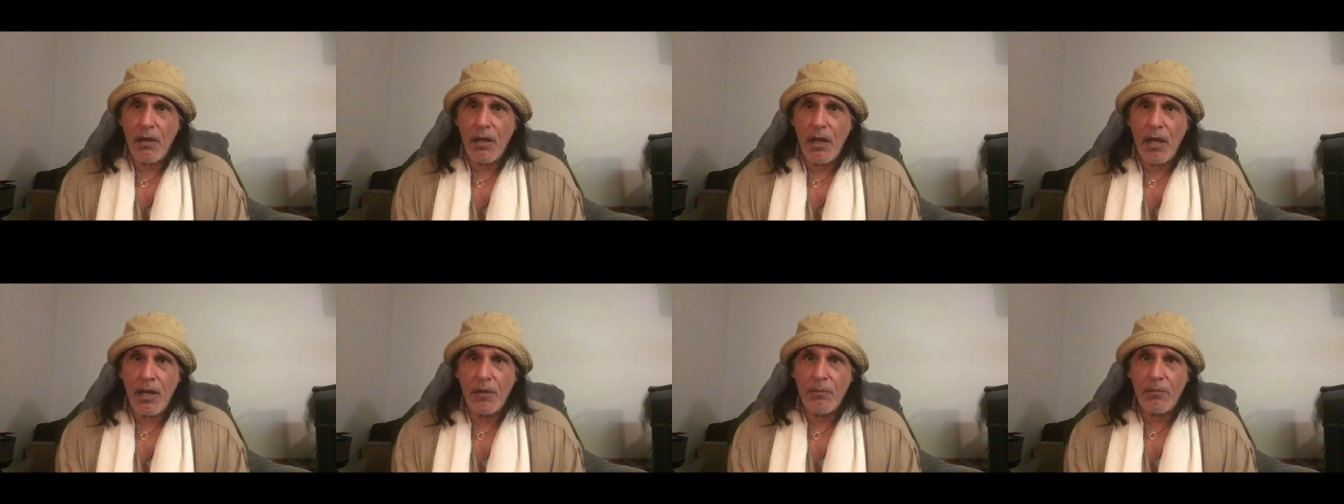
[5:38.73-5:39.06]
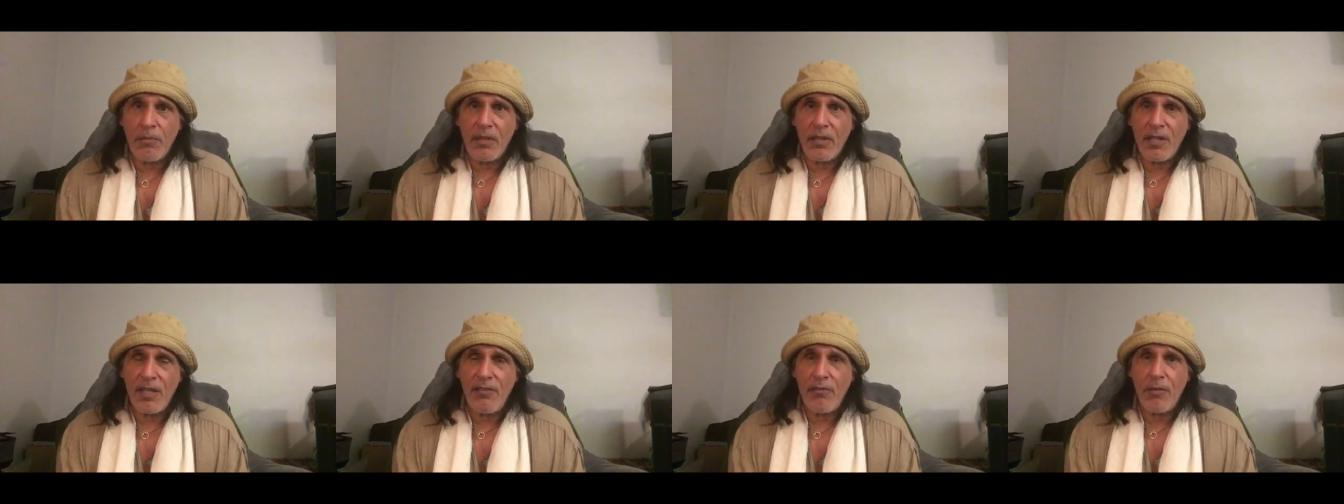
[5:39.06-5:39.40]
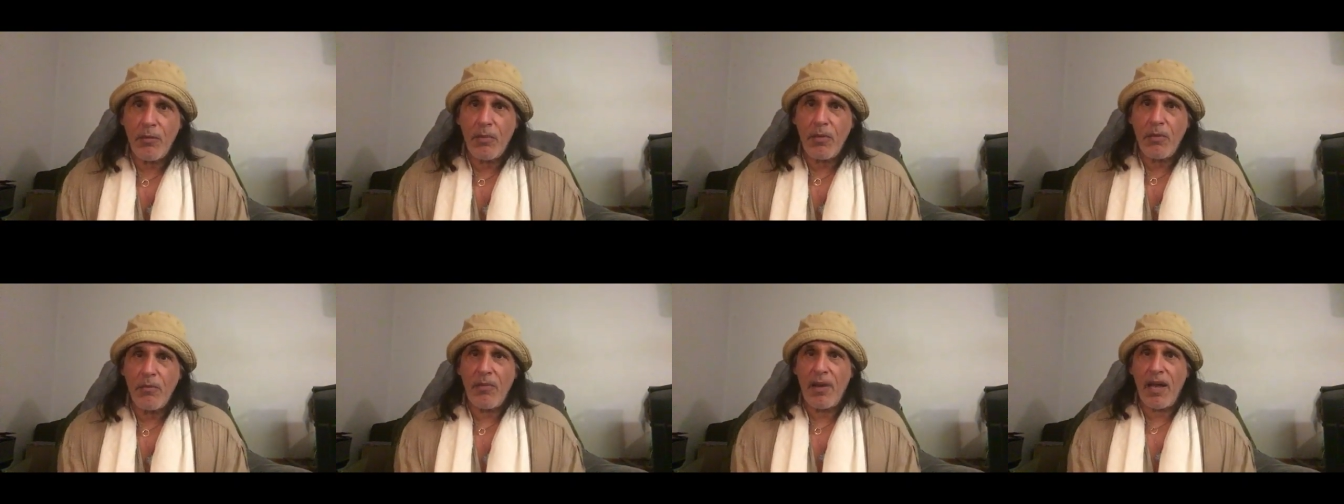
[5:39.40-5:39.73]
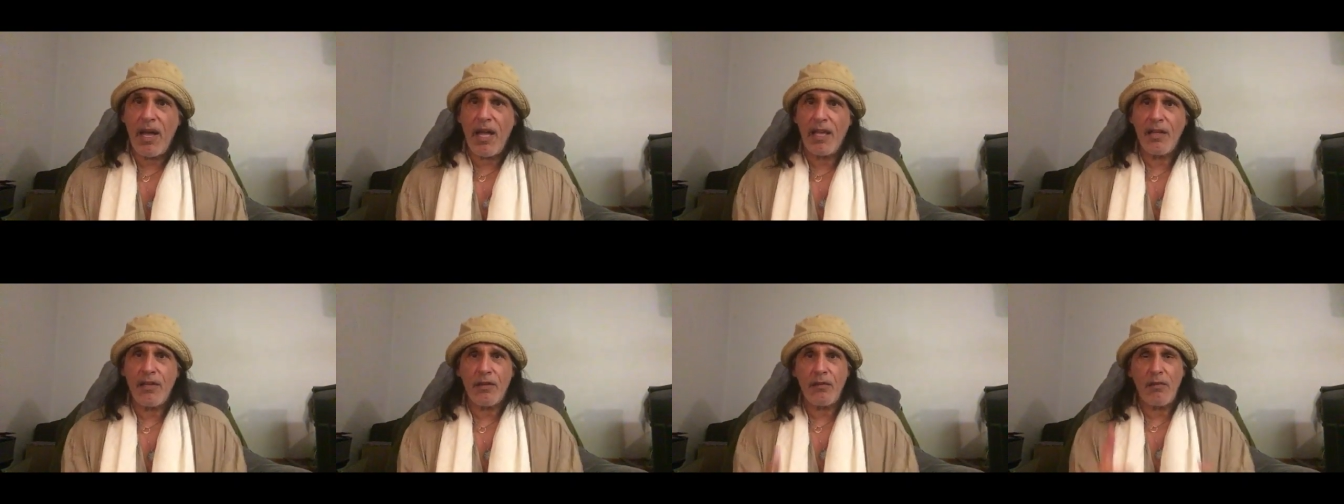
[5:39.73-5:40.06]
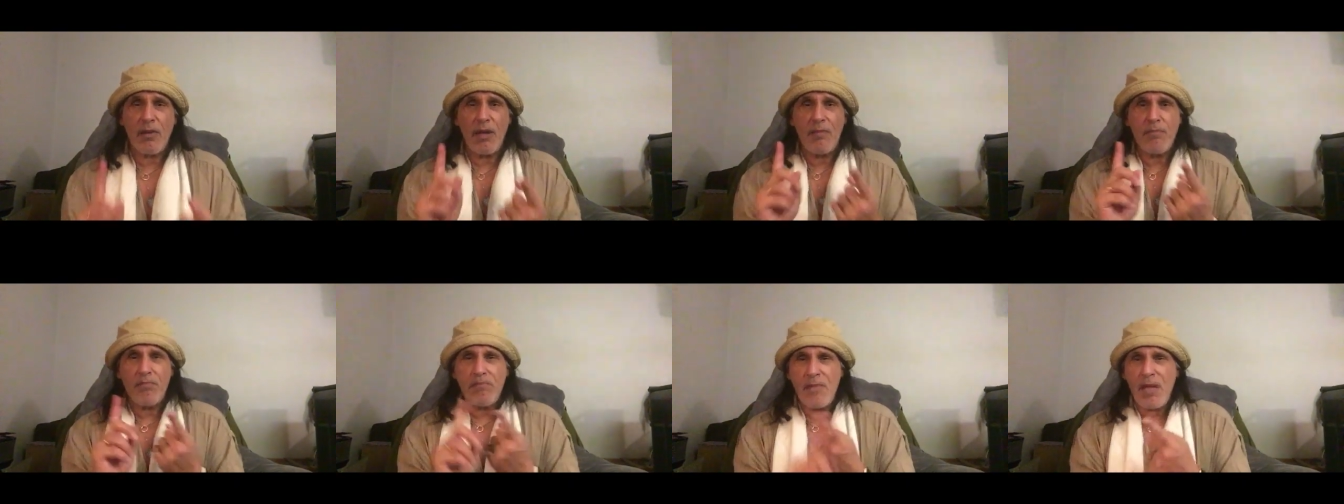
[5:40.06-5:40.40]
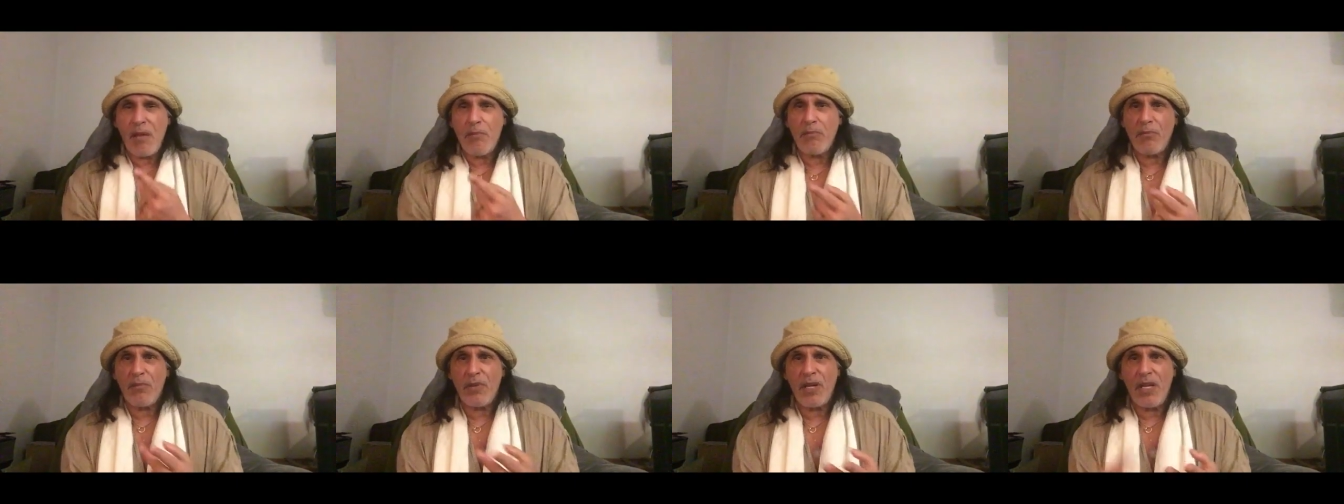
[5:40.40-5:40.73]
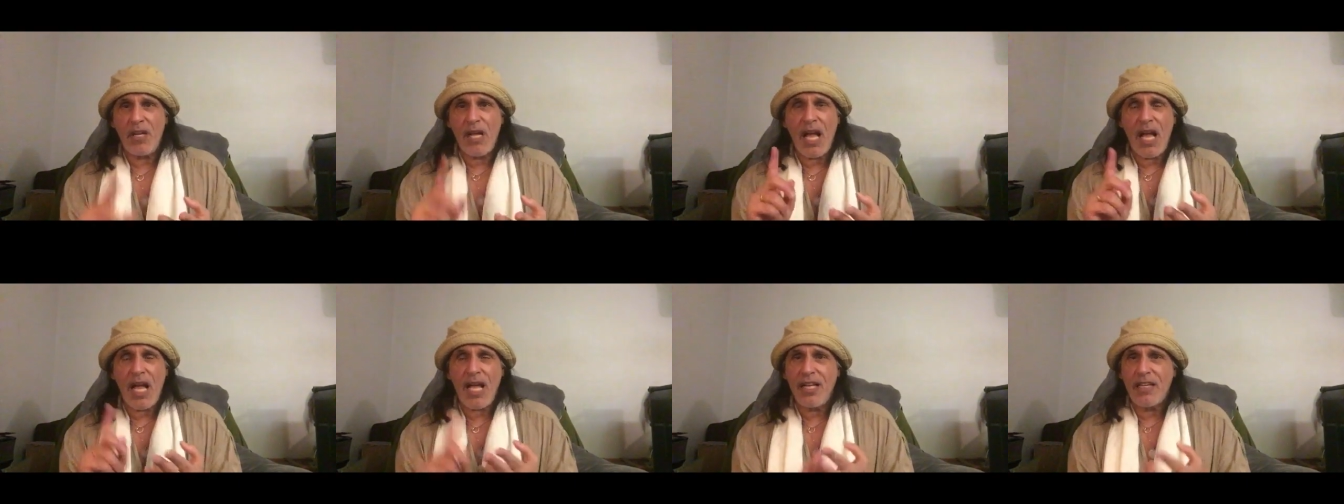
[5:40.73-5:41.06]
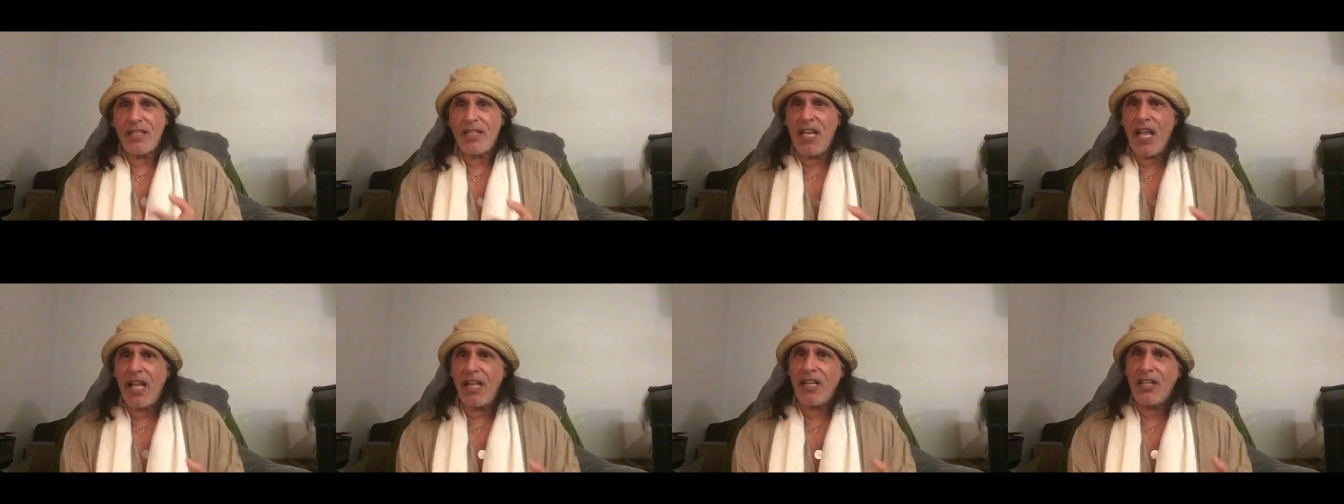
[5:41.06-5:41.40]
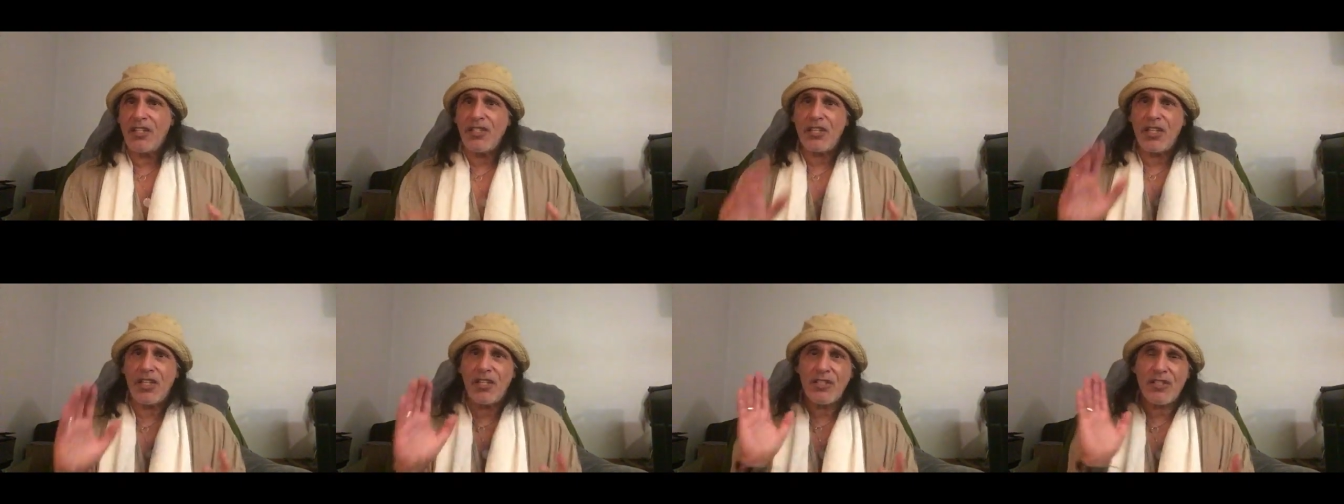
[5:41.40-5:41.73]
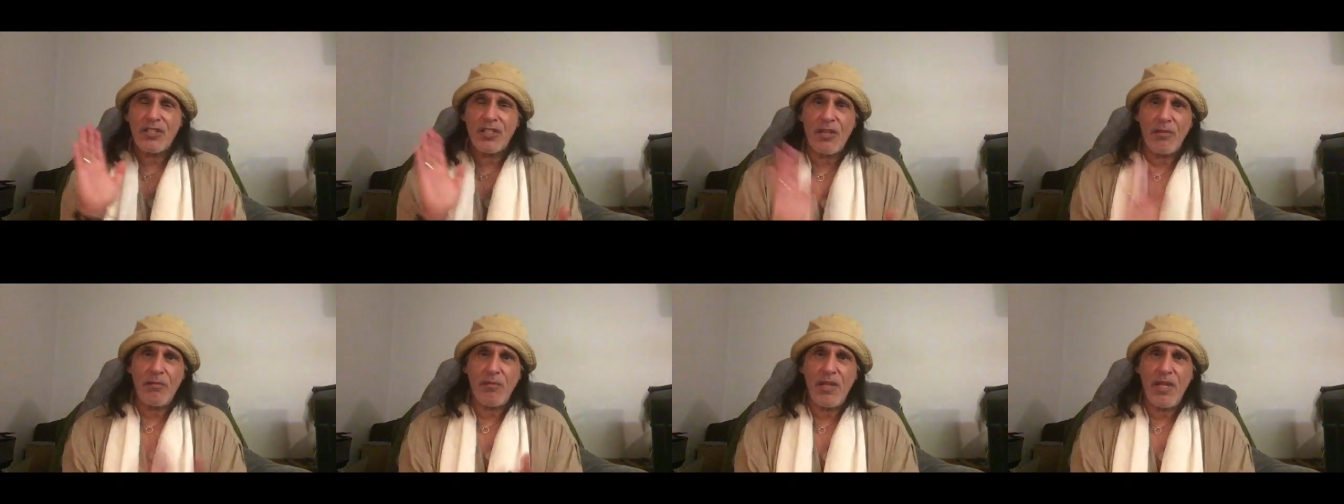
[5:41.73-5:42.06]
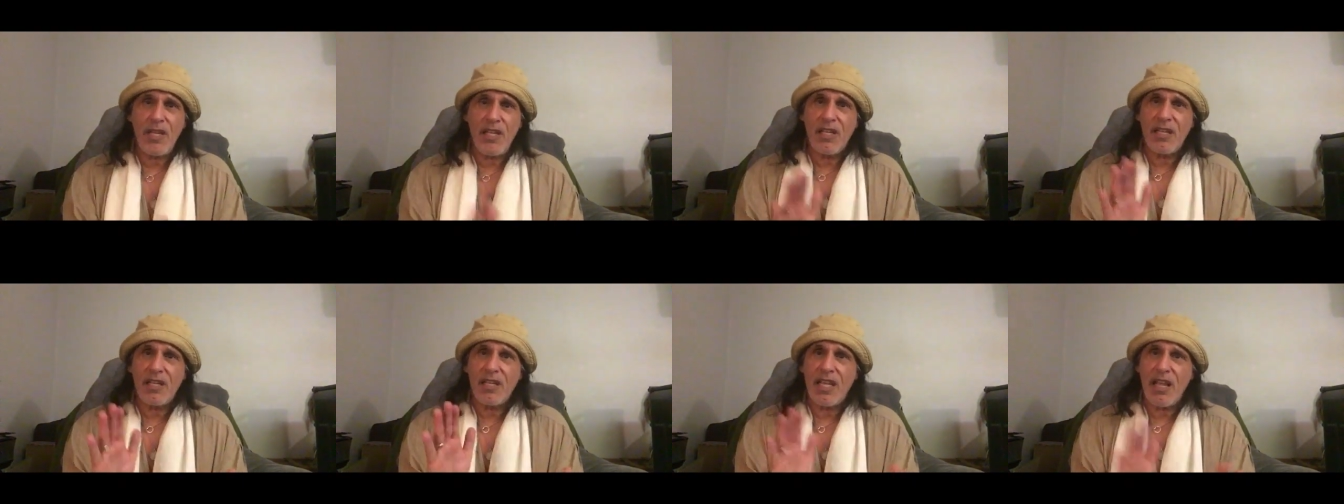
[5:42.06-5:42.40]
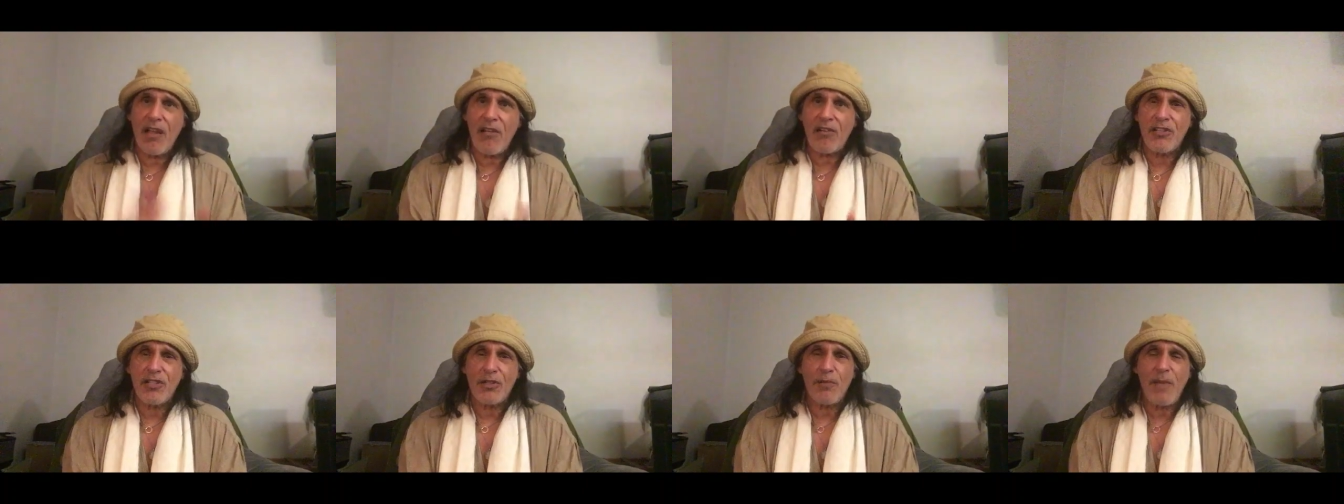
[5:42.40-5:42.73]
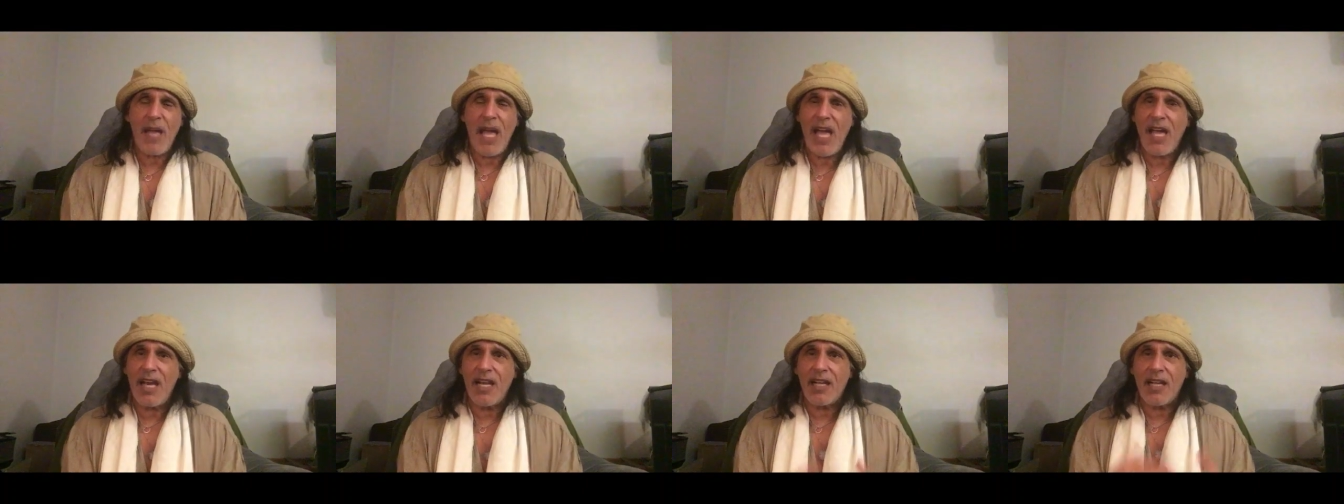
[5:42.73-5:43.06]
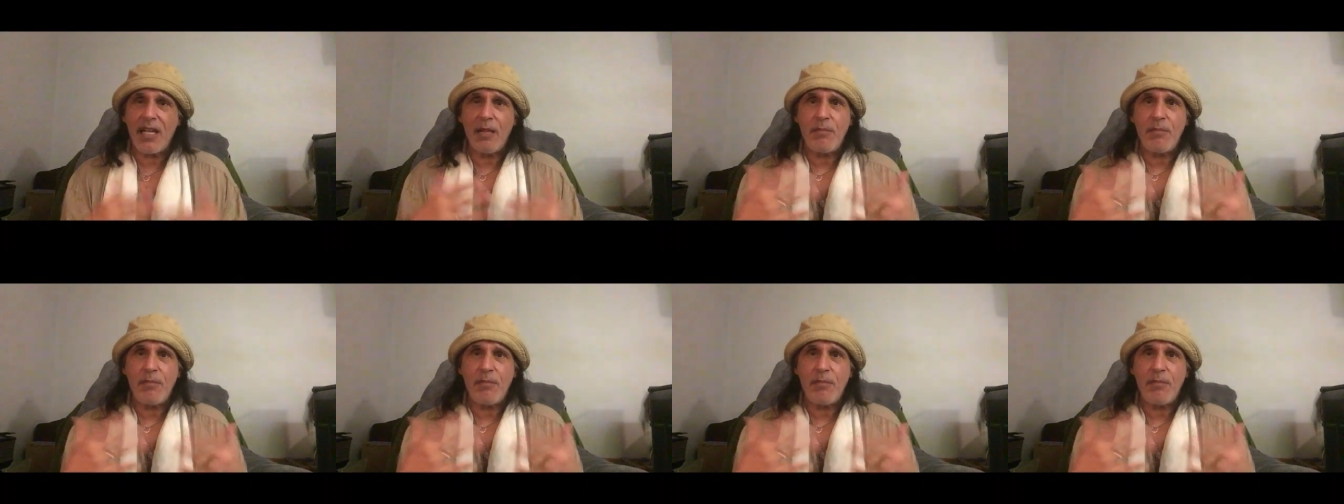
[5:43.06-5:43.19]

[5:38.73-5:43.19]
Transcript: an unbelievable mind, a great memory, high intelligence, comedic, charismatic.